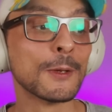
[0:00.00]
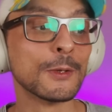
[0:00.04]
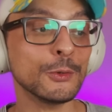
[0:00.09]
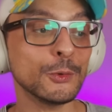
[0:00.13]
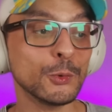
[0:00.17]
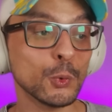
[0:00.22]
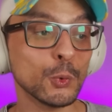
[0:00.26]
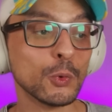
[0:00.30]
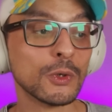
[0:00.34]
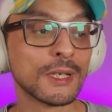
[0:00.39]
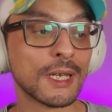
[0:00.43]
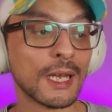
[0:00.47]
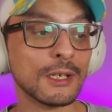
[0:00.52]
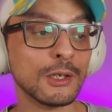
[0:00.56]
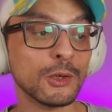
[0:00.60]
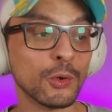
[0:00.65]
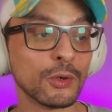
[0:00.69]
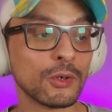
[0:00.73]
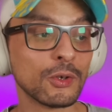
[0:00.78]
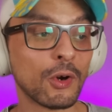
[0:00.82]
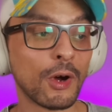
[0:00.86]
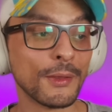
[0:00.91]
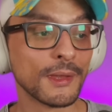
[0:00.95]
you can
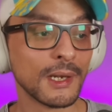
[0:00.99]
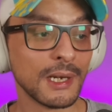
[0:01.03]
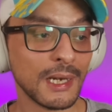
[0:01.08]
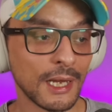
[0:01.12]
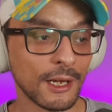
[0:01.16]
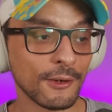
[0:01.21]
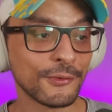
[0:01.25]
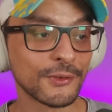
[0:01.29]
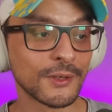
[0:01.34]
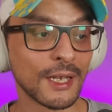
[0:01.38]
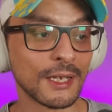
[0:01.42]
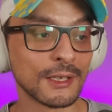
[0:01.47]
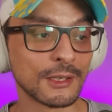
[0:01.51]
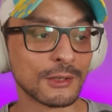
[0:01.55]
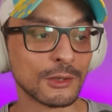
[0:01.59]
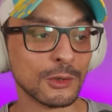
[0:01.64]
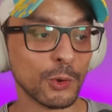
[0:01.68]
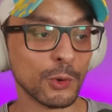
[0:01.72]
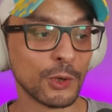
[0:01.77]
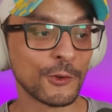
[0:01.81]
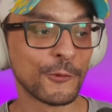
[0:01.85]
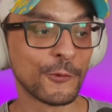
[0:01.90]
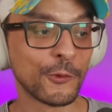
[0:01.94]
look on the left and
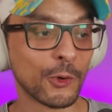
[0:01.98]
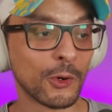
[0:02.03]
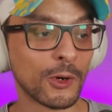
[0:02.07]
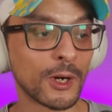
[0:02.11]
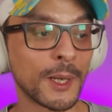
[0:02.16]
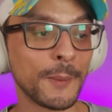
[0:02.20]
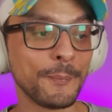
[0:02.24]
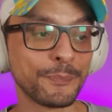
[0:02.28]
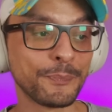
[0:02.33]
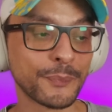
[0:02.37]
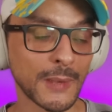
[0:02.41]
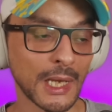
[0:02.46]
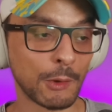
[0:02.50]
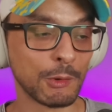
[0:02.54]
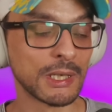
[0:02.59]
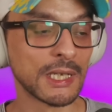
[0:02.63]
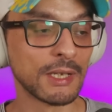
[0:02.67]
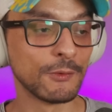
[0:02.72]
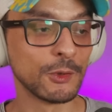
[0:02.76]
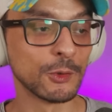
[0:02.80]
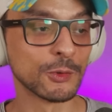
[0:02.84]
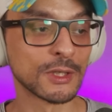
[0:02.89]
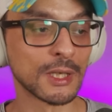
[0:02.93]
look for, I will
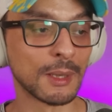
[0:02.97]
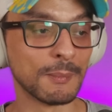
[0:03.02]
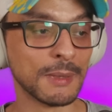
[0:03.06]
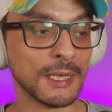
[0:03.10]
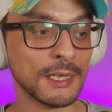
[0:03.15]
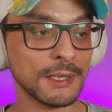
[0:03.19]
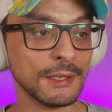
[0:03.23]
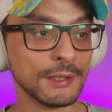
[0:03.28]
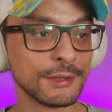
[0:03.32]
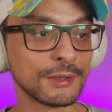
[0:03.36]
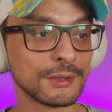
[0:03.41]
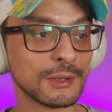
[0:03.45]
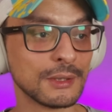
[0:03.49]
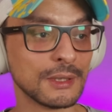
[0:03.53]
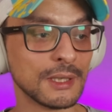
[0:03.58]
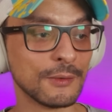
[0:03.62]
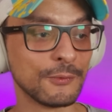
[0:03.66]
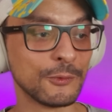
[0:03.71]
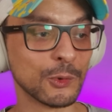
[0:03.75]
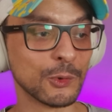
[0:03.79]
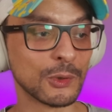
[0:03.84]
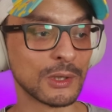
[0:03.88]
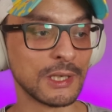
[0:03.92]
give you some hints.
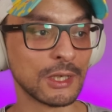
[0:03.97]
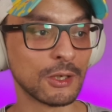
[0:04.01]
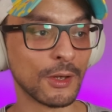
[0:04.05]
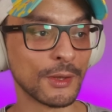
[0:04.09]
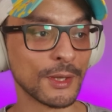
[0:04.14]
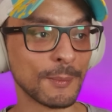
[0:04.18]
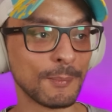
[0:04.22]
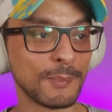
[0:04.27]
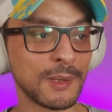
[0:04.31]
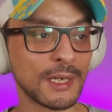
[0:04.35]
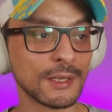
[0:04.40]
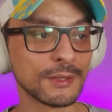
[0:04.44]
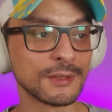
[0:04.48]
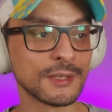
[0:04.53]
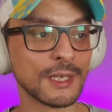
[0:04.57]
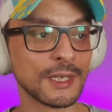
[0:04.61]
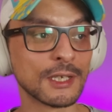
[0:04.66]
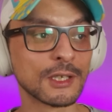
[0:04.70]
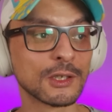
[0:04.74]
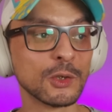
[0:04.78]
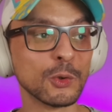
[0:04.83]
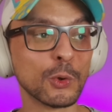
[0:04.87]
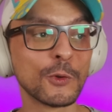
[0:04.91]
If you click on the plus
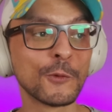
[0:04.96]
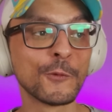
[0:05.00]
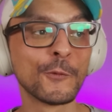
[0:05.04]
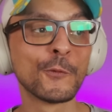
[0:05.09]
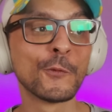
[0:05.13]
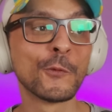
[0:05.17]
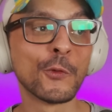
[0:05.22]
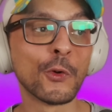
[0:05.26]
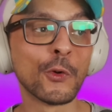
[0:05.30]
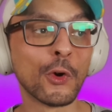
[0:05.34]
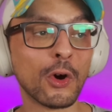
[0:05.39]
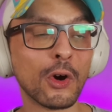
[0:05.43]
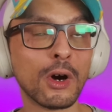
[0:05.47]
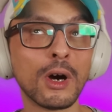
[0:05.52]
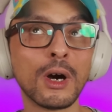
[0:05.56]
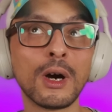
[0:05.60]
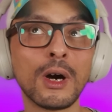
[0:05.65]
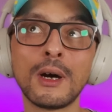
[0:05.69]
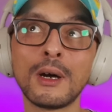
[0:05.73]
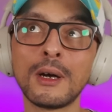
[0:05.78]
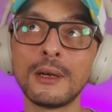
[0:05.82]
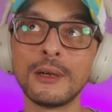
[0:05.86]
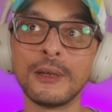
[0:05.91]
and look
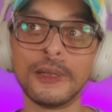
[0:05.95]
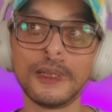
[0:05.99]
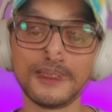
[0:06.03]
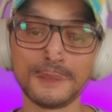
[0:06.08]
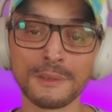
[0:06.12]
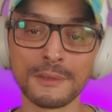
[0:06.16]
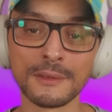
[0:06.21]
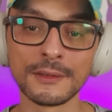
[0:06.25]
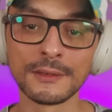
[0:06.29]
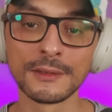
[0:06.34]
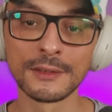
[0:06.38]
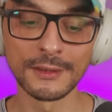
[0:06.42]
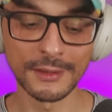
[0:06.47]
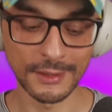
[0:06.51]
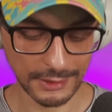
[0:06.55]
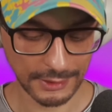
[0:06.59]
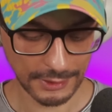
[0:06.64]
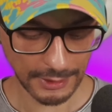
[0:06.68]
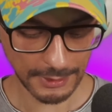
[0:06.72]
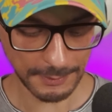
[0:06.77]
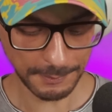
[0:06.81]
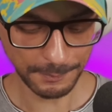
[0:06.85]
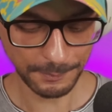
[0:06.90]
for
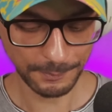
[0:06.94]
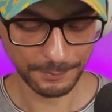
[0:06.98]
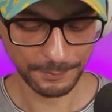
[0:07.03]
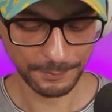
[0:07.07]
sticker,